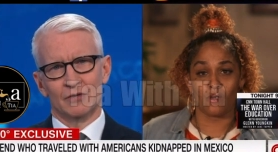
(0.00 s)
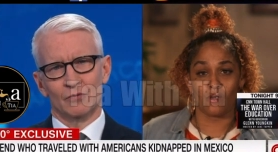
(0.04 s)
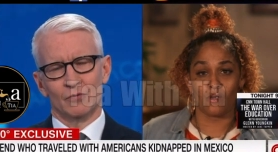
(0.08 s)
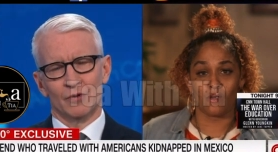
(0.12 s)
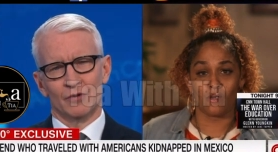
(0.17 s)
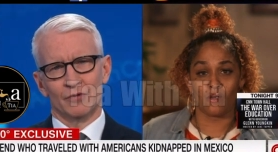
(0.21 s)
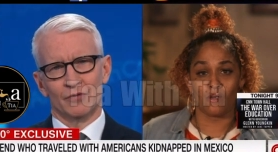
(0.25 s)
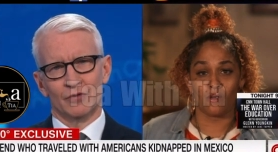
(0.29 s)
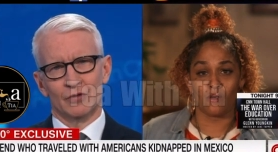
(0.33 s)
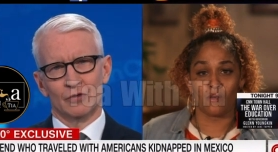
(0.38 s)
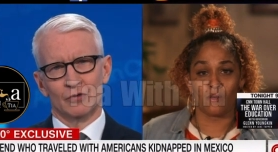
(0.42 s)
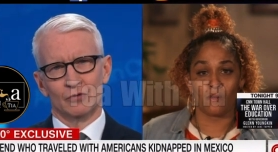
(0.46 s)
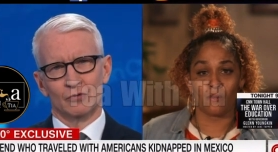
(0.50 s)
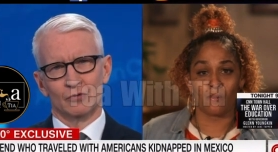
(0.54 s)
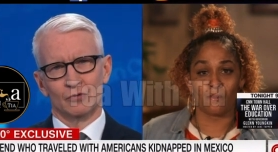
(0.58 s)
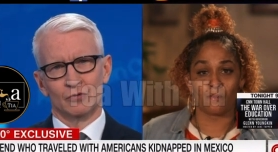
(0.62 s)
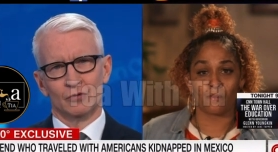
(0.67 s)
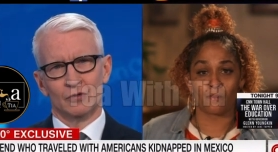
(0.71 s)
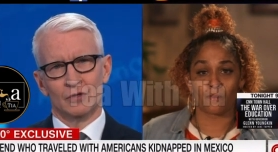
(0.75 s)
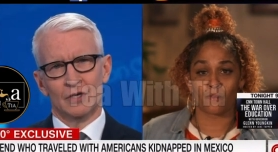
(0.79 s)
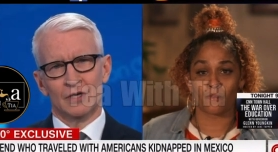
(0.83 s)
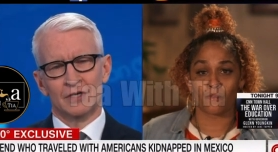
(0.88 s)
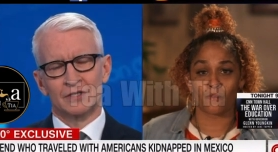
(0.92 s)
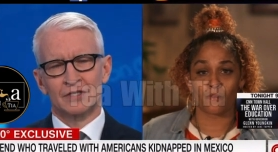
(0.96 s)
Speaker 1: with you.
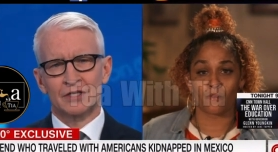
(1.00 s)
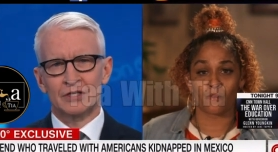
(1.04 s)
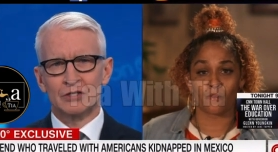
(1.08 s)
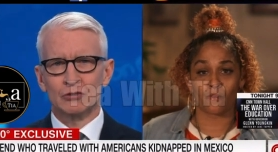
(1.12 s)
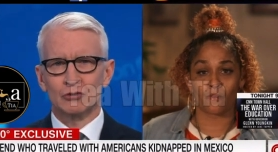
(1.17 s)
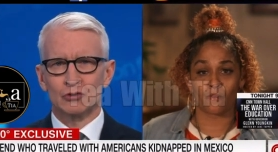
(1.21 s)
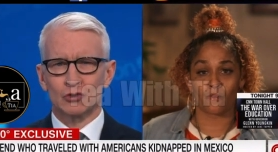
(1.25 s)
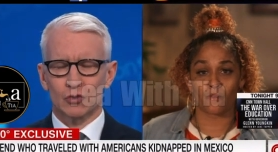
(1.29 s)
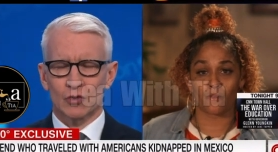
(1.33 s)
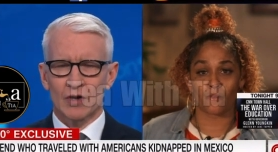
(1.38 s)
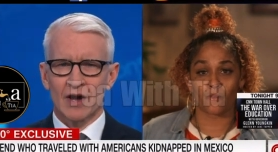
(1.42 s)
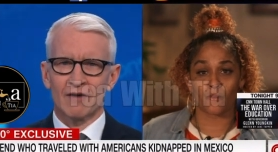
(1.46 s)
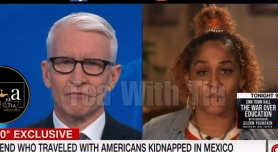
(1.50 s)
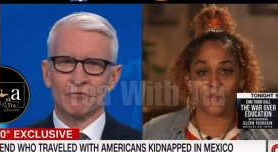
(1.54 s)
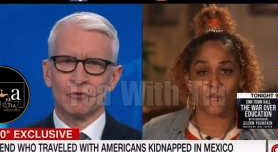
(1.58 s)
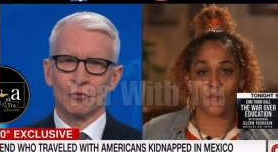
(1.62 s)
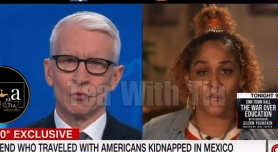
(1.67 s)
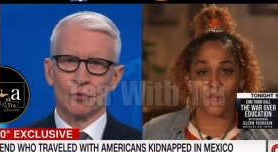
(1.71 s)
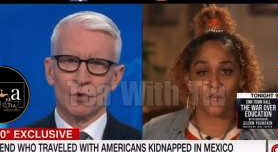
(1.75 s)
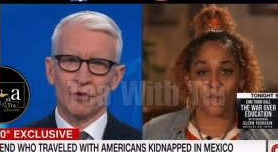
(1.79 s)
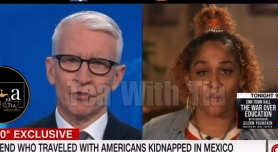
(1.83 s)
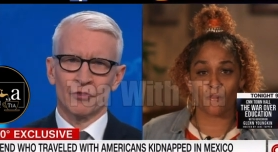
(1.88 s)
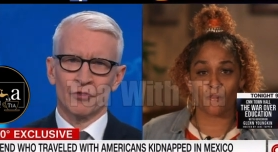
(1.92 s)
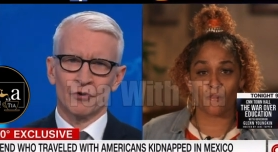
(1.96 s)
Did you travel
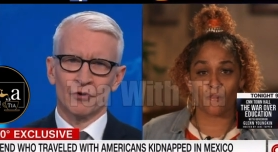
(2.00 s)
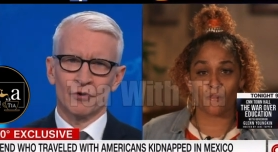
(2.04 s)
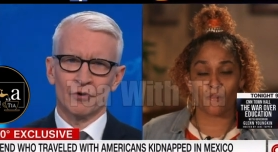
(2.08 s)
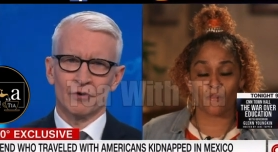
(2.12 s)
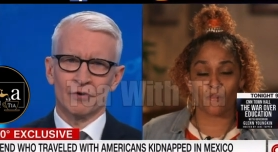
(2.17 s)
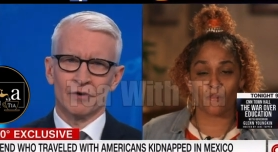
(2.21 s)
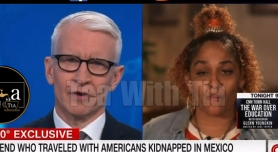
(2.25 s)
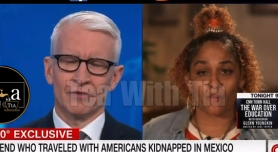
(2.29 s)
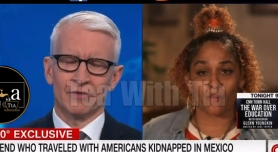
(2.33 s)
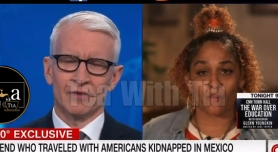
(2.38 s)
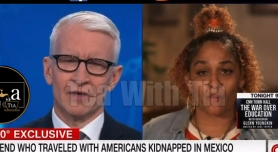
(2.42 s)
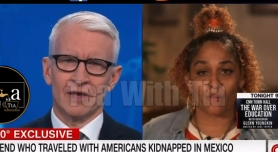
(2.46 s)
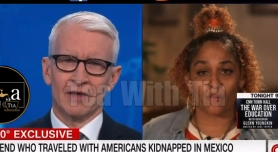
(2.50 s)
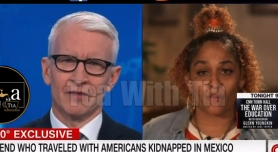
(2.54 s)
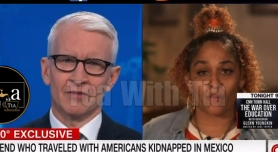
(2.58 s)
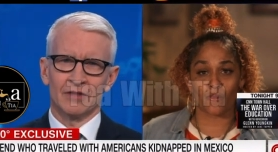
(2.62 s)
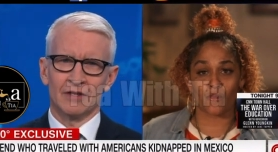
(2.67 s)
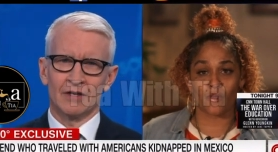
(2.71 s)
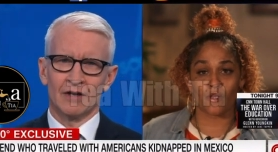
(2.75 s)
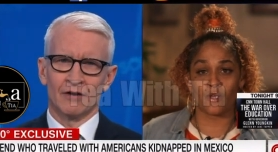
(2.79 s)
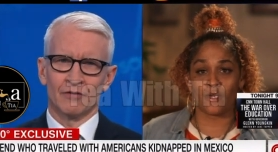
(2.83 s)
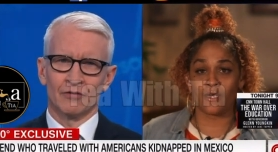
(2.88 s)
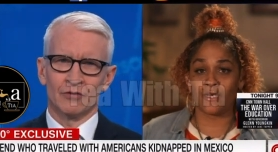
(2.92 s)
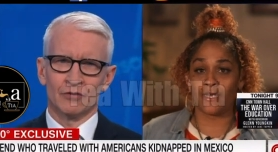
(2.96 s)
with her and, and
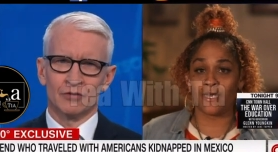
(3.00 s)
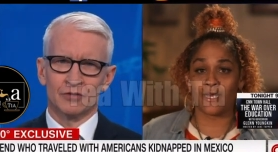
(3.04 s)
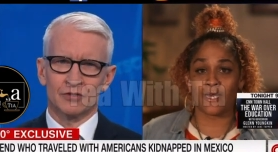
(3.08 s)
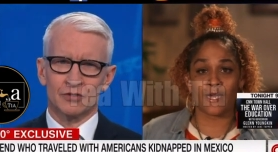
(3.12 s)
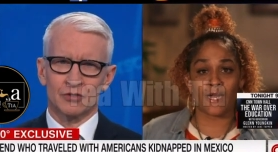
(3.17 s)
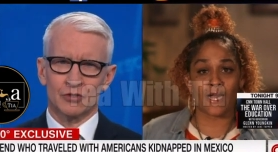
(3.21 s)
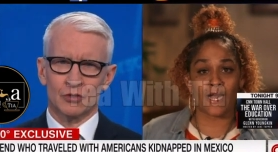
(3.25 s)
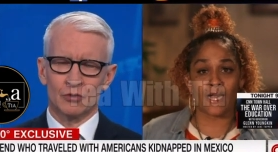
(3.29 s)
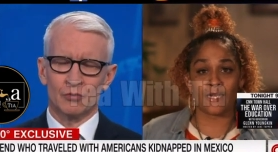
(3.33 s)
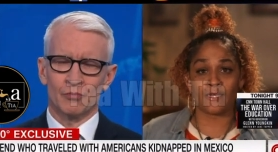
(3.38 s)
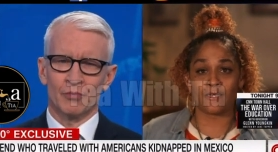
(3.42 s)
the others yeah, to I,